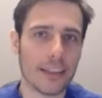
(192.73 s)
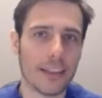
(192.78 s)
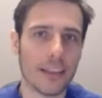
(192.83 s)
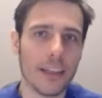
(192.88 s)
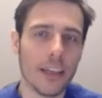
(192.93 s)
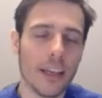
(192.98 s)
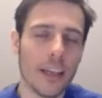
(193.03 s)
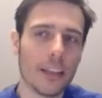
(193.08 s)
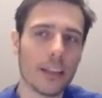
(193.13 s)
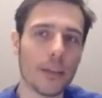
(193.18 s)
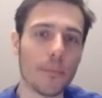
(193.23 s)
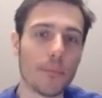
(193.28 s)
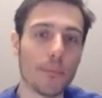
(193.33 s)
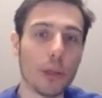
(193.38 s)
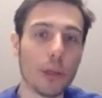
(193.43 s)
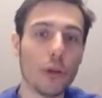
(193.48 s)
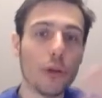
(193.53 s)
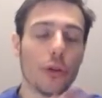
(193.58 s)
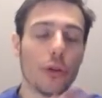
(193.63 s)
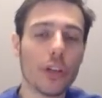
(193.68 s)
The
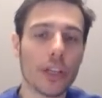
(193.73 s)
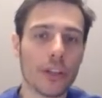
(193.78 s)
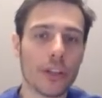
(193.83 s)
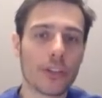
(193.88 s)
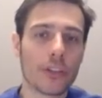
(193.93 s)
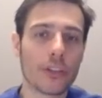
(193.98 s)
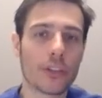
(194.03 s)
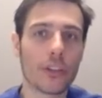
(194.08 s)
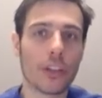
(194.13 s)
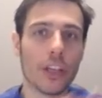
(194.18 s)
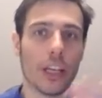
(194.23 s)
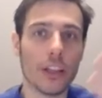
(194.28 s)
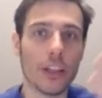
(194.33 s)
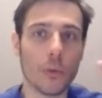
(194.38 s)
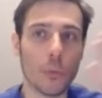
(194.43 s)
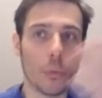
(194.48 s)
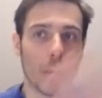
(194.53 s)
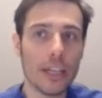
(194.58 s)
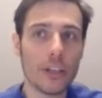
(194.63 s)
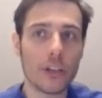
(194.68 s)
blueness in the
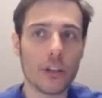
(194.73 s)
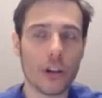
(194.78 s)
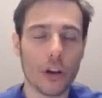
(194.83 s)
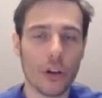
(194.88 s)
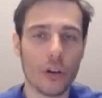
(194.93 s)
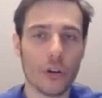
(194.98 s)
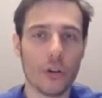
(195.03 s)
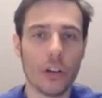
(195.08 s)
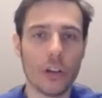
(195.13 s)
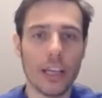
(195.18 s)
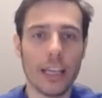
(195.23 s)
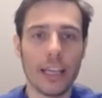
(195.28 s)
window